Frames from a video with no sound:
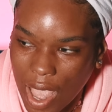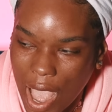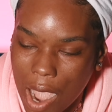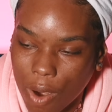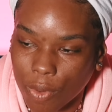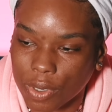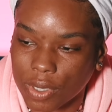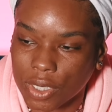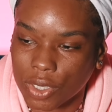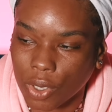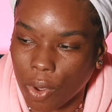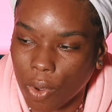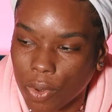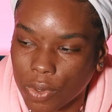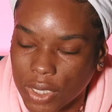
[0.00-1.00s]
our
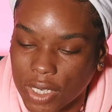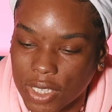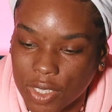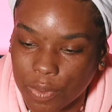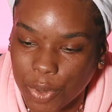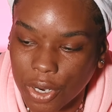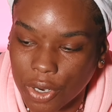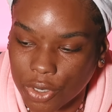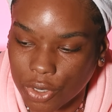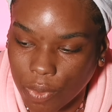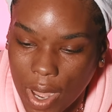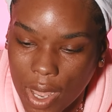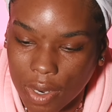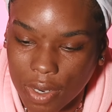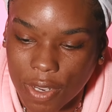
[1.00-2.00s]
souls and
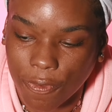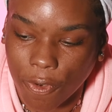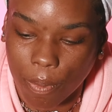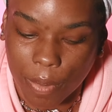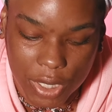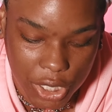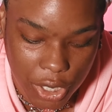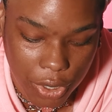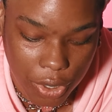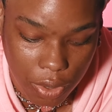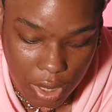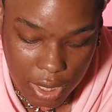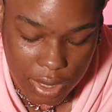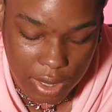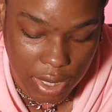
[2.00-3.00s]
spirituality for
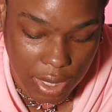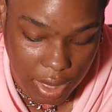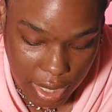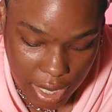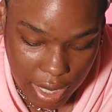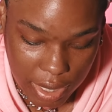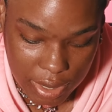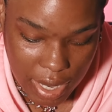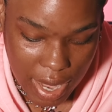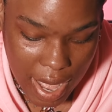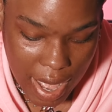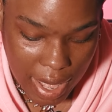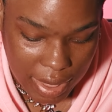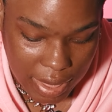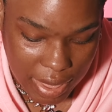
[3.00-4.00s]
materialistic things,
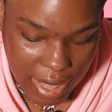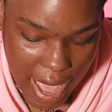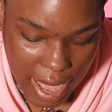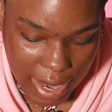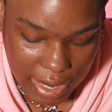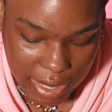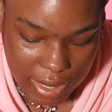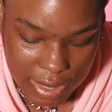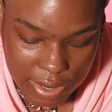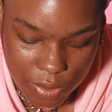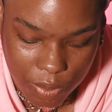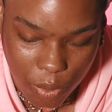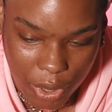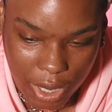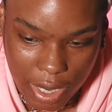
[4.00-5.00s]
that
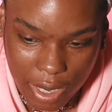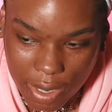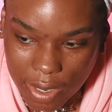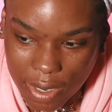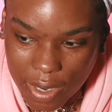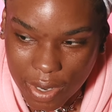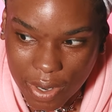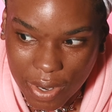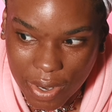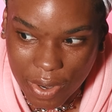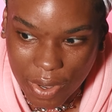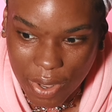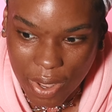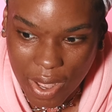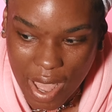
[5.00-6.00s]
is when
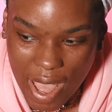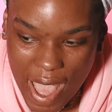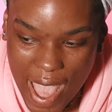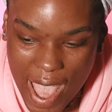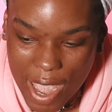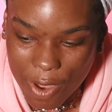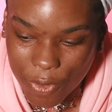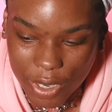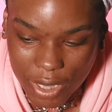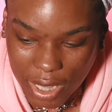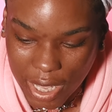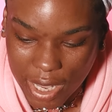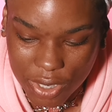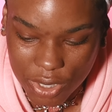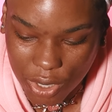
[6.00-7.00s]

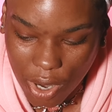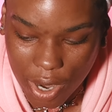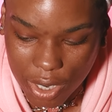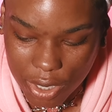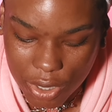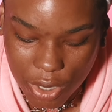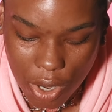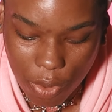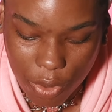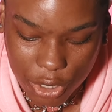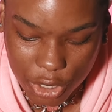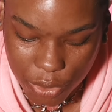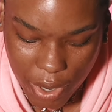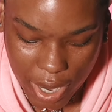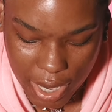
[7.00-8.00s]
everything started to go
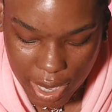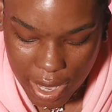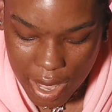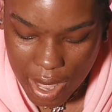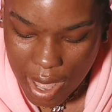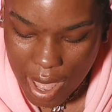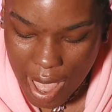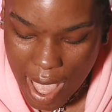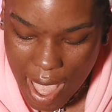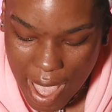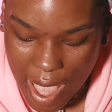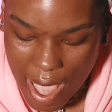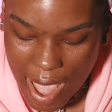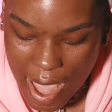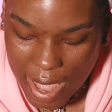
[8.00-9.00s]
astray.
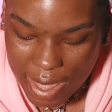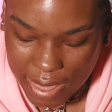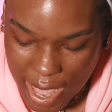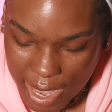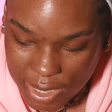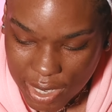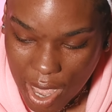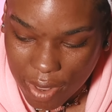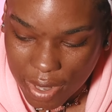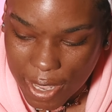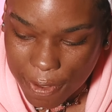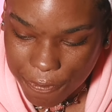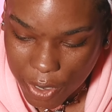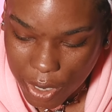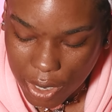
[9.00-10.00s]
And that's how
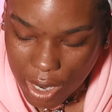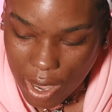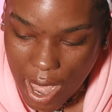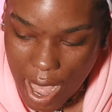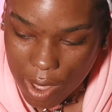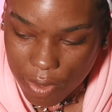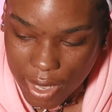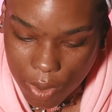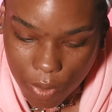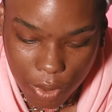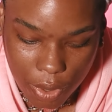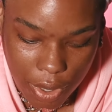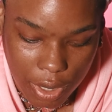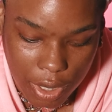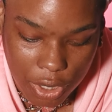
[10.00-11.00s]
they figured out how they were
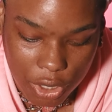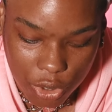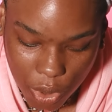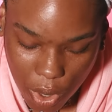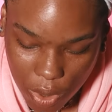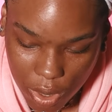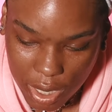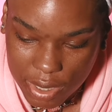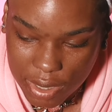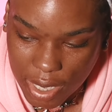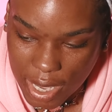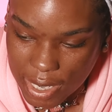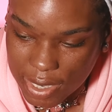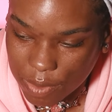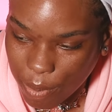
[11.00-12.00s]
going to control us,
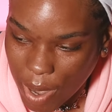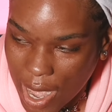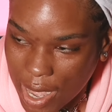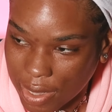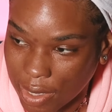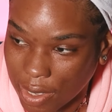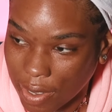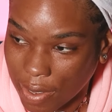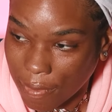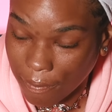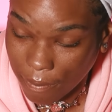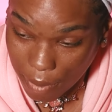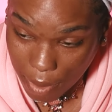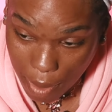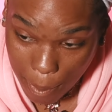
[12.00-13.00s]
is by
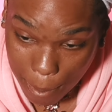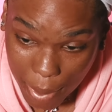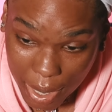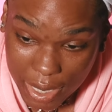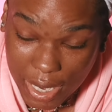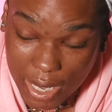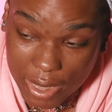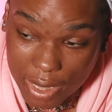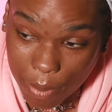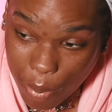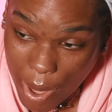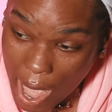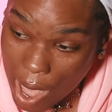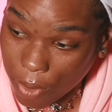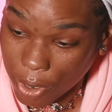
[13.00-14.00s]
the money and the
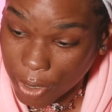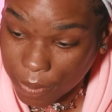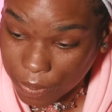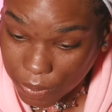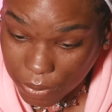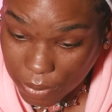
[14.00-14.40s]
power.